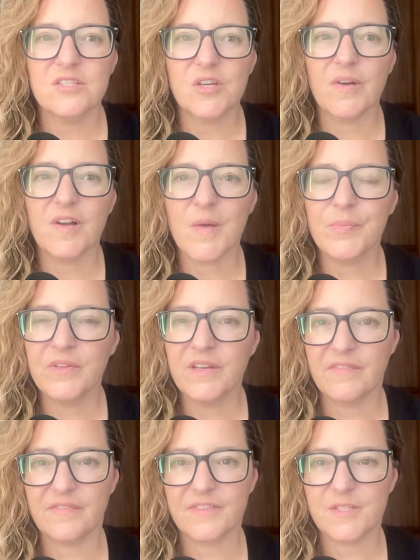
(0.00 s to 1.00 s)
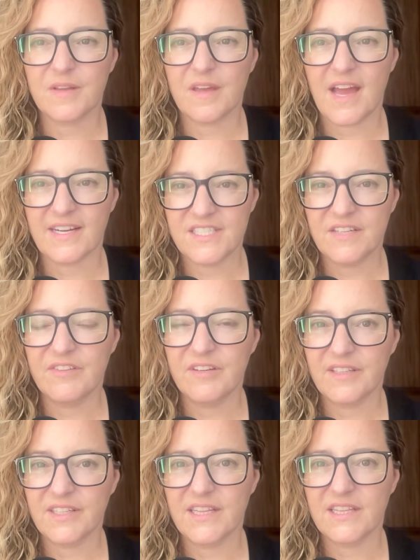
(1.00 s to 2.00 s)
So a couple of activity
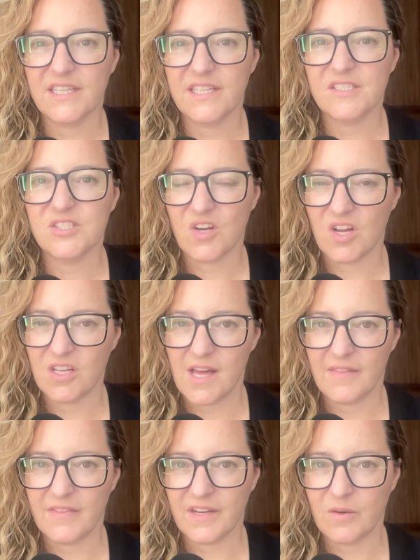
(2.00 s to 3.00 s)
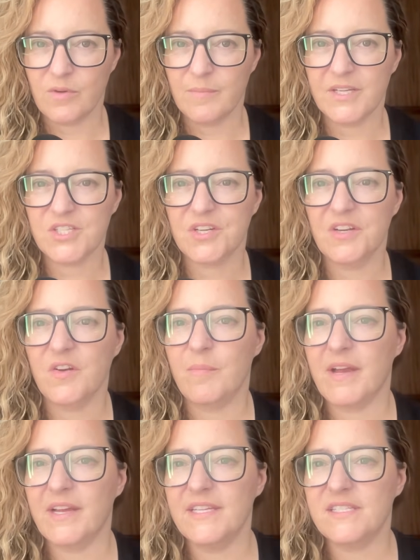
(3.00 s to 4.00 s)
related things to call out that I want to make sure you know
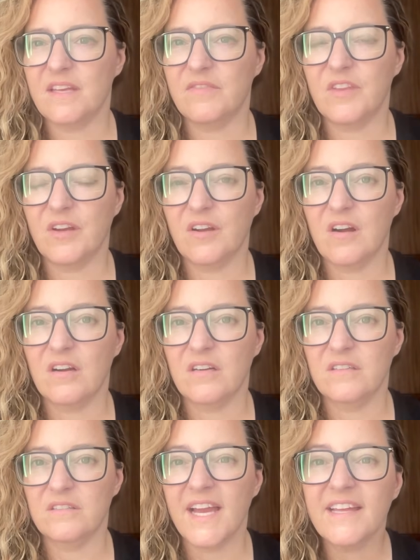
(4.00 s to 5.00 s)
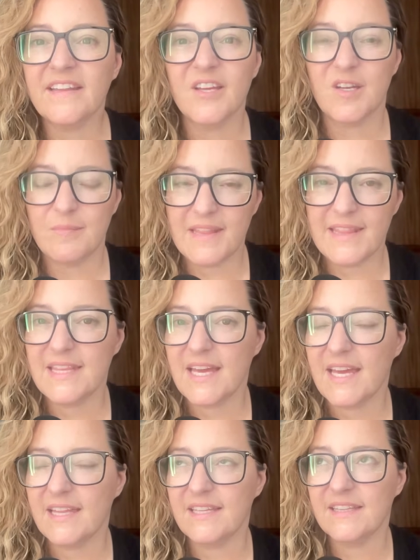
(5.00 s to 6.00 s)
about is that there are likely going to be
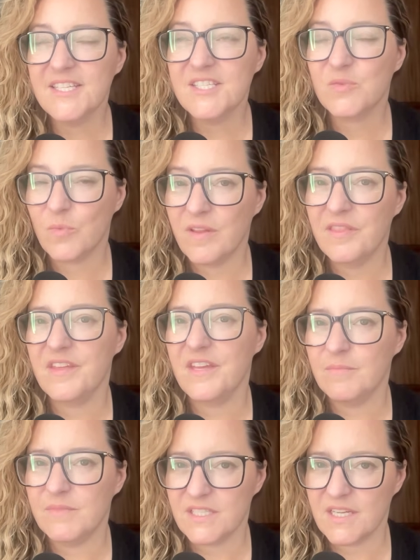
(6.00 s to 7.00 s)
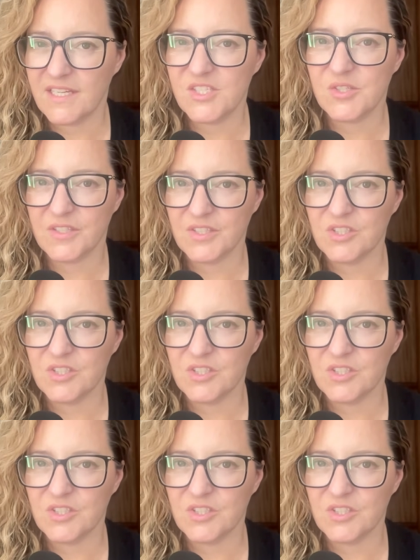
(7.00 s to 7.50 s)
at least one themed night during